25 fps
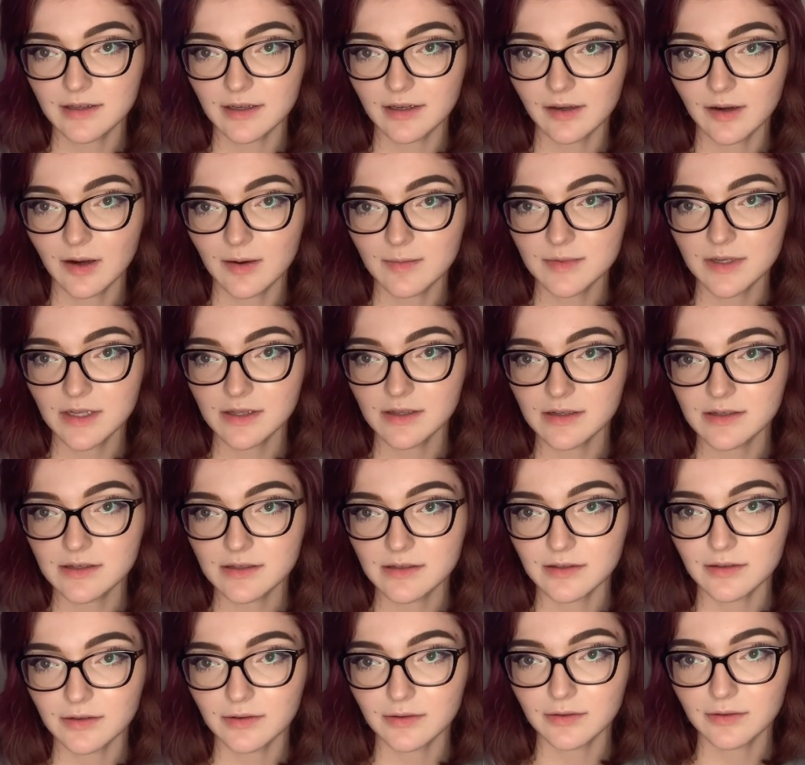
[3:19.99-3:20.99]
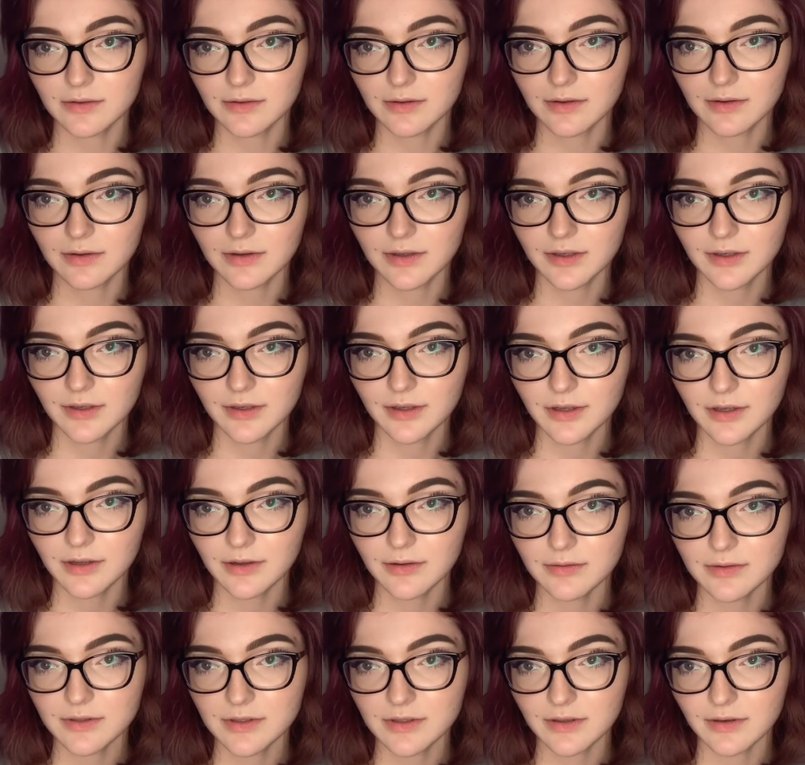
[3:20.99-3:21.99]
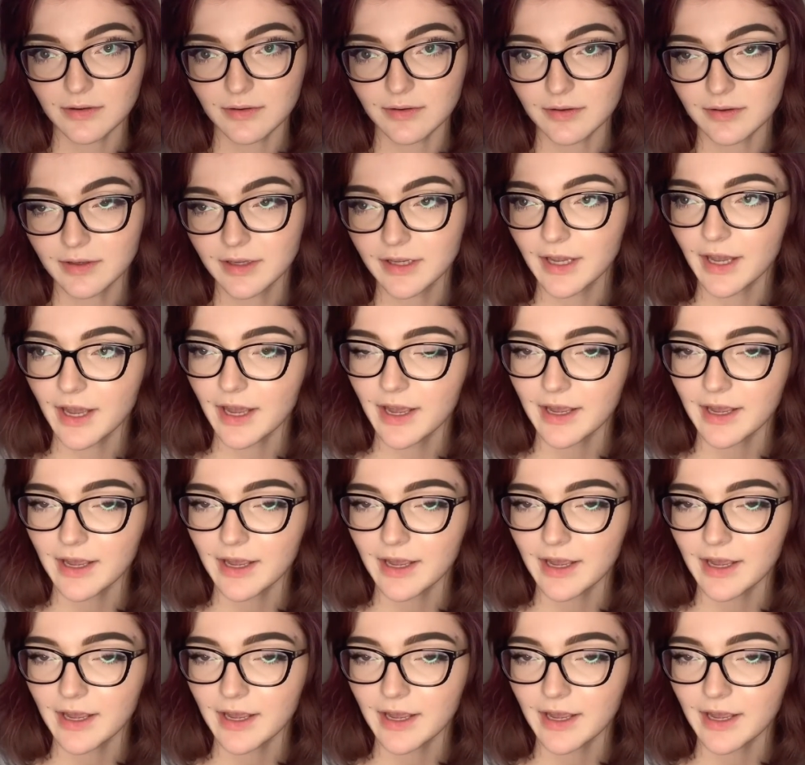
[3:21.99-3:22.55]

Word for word: It comes in this little cute little